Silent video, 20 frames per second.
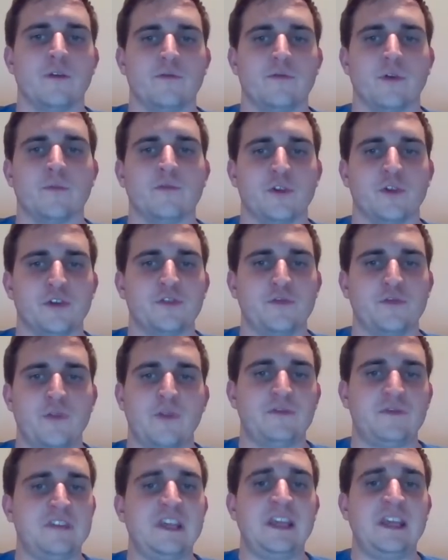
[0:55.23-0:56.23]
from verse
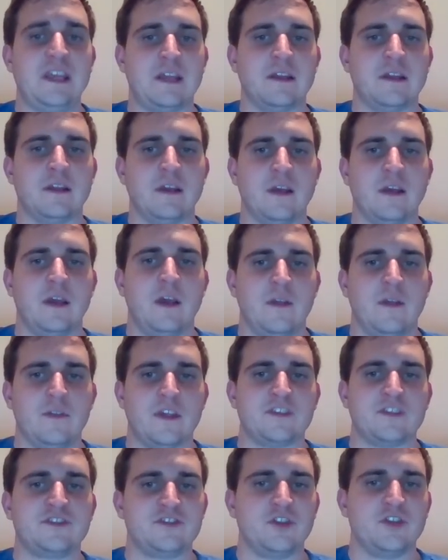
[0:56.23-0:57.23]
15
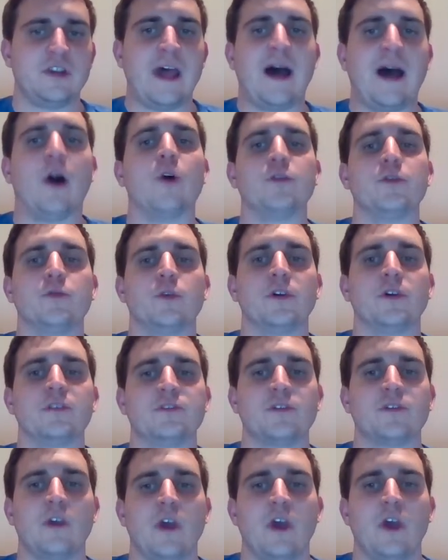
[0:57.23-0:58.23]
that stood out
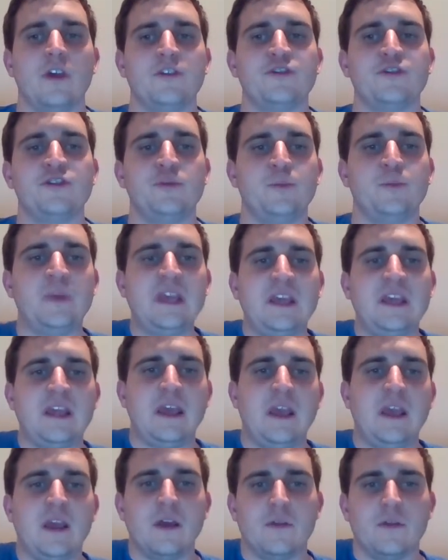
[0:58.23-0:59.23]
was
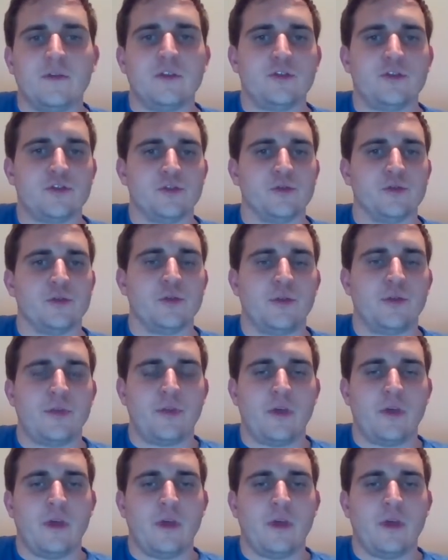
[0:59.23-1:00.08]
speaking the truth